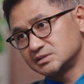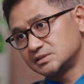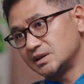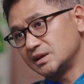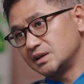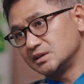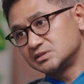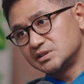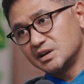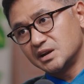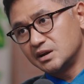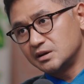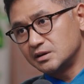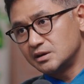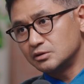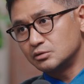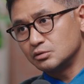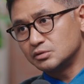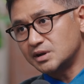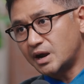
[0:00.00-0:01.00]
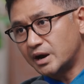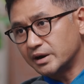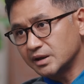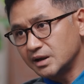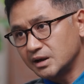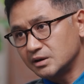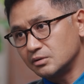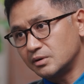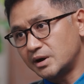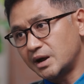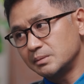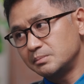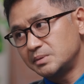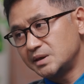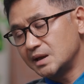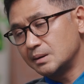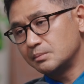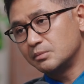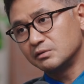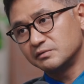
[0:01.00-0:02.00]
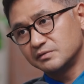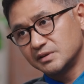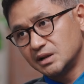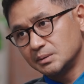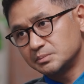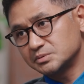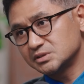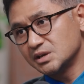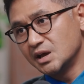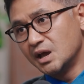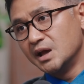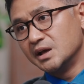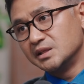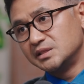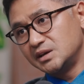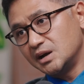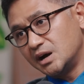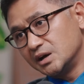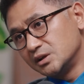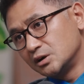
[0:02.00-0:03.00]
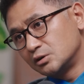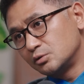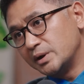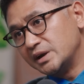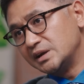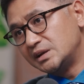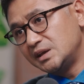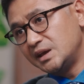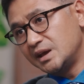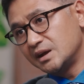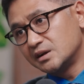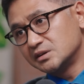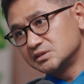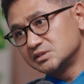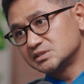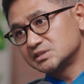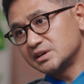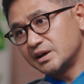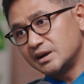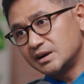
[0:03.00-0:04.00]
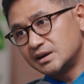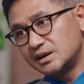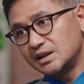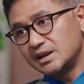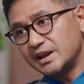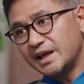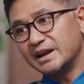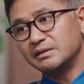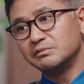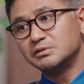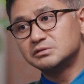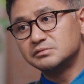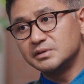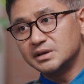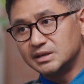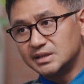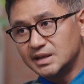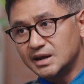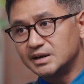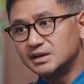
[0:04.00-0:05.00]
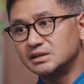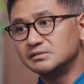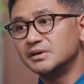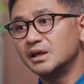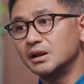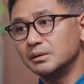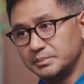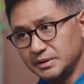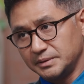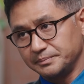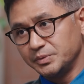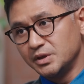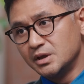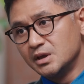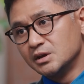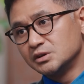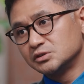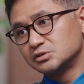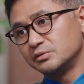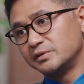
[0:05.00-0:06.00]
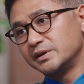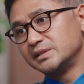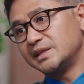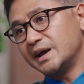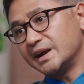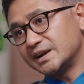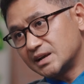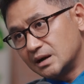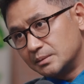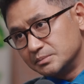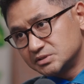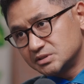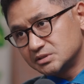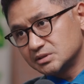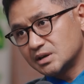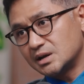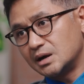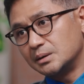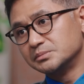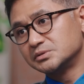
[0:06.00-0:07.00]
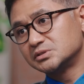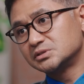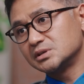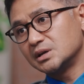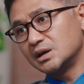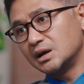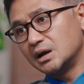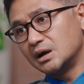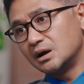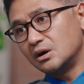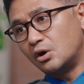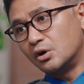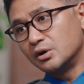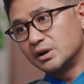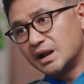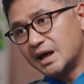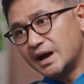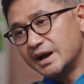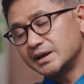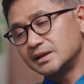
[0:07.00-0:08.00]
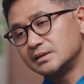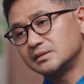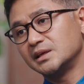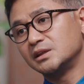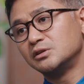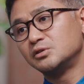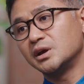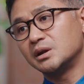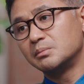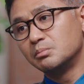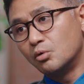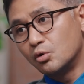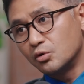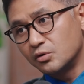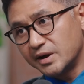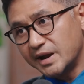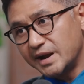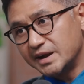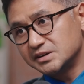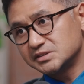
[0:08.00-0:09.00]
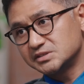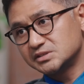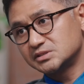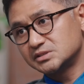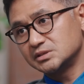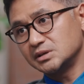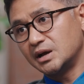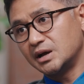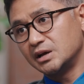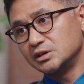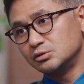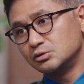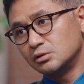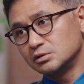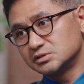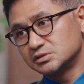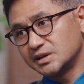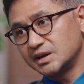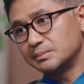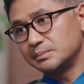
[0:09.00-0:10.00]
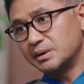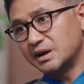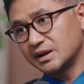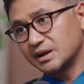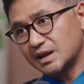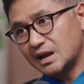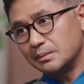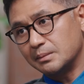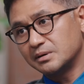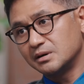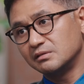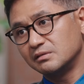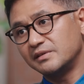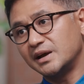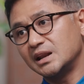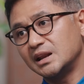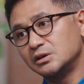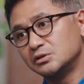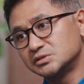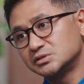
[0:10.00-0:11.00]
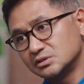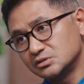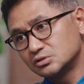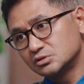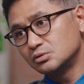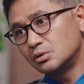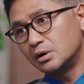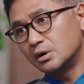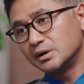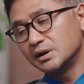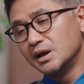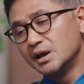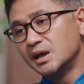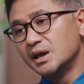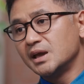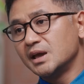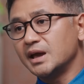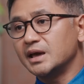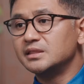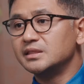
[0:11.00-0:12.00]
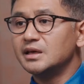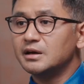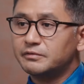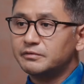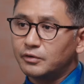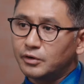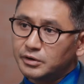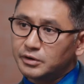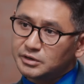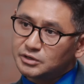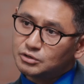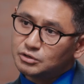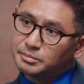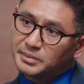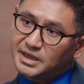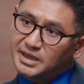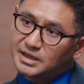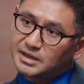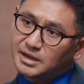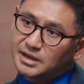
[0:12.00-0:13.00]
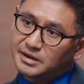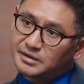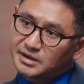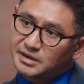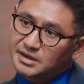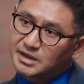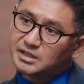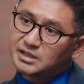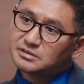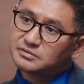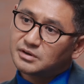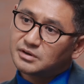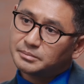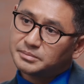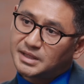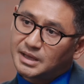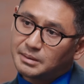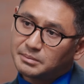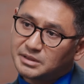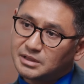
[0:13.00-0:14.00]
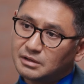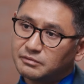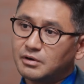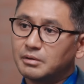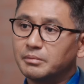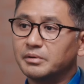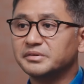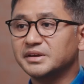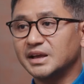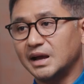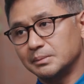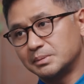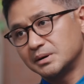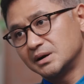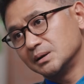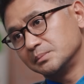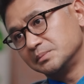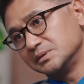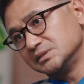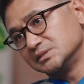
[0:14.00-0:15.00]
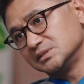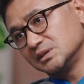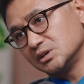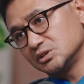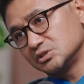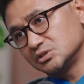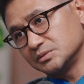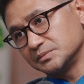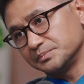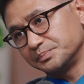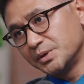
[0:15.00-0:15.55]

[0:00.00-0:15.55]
It's tenanted to Target or IBM or Philips. The other 20 acres is currently land which they are developing. So when that comes online, then you get more rents. You also get better capital values and so on, and therefore you make returns from them in the form of capital appreciation.